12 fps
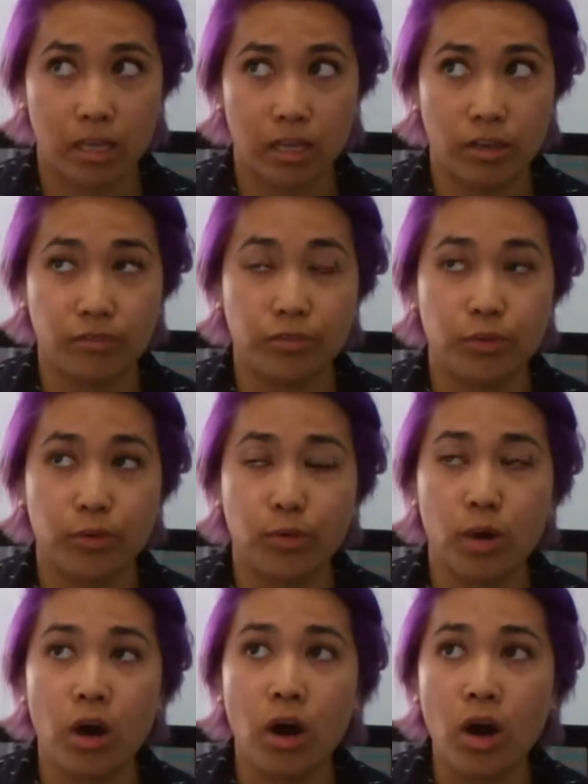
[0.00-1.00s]
if
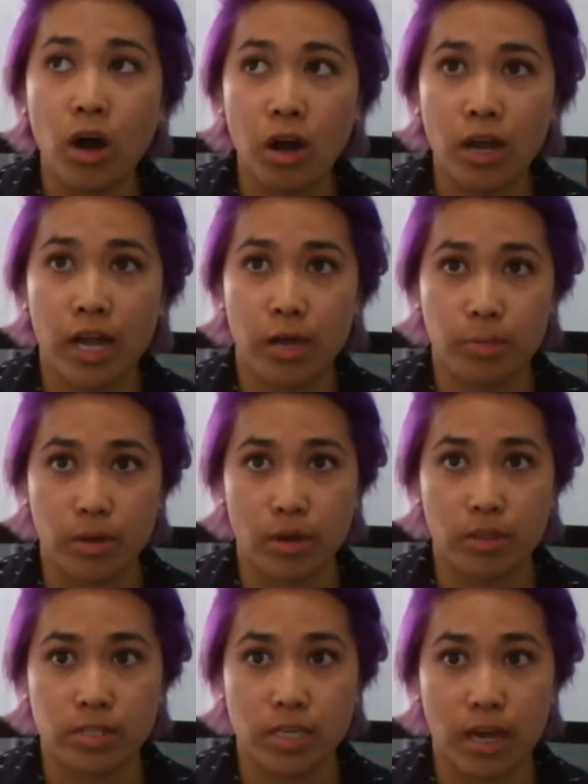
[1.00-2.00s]
you are happy
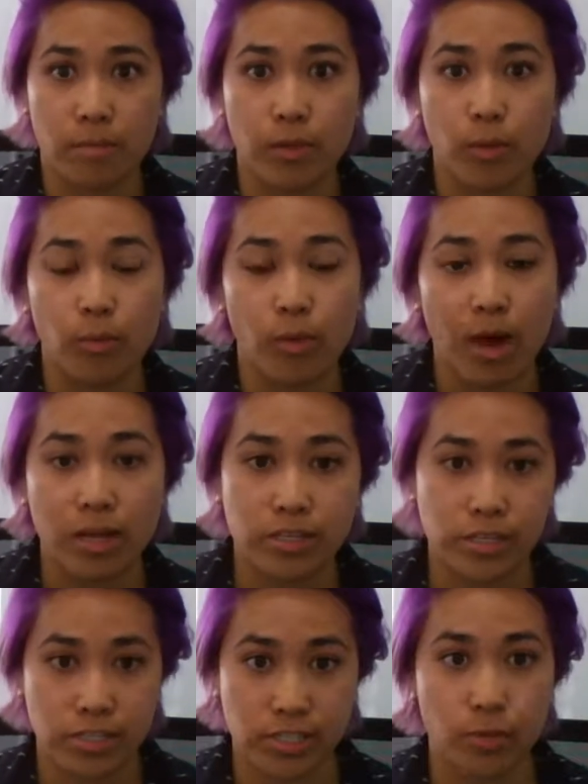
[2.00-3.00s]
all the time, then why
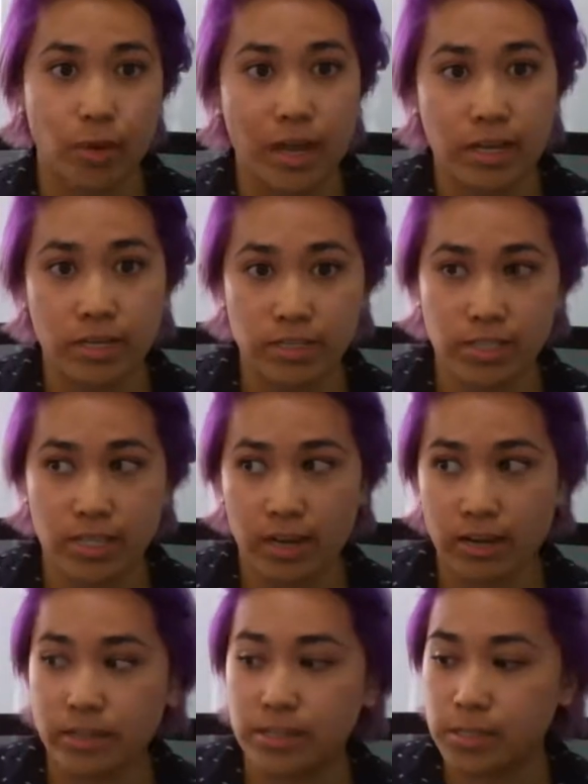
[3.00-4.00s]
is
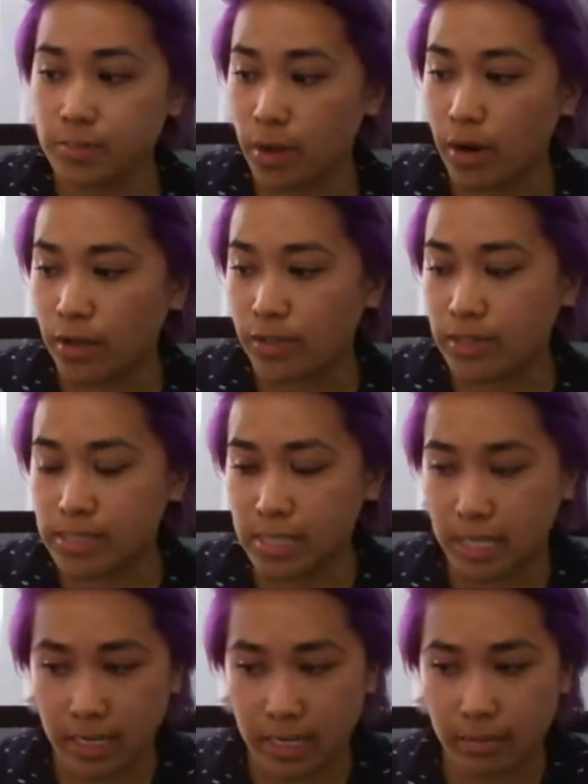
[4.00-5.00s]
there this part that's
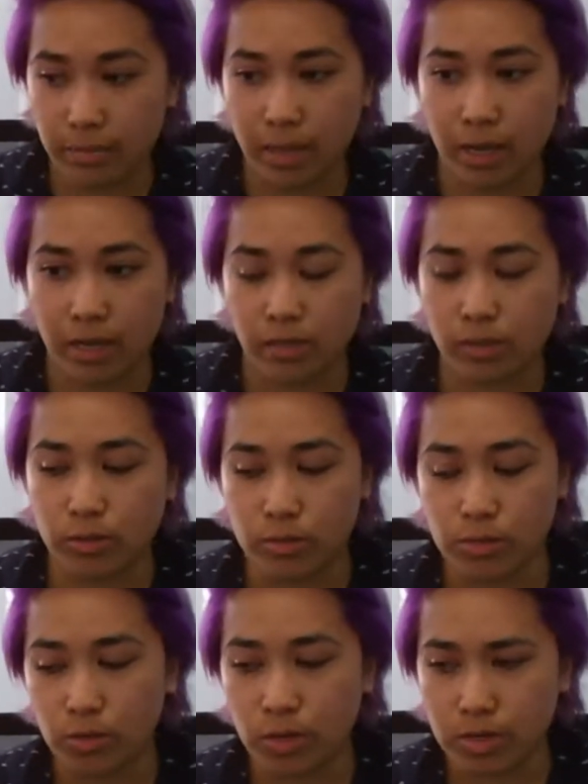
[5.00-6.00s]
hidden behind
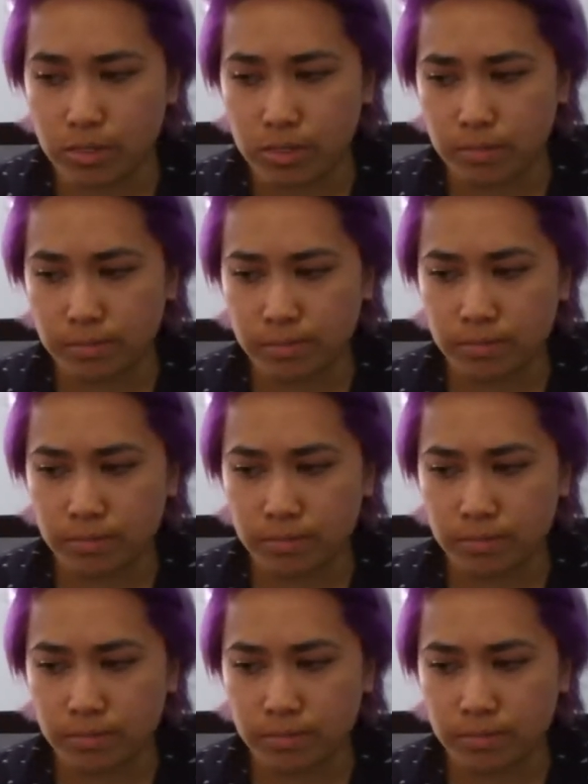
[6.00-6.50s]
closed doors?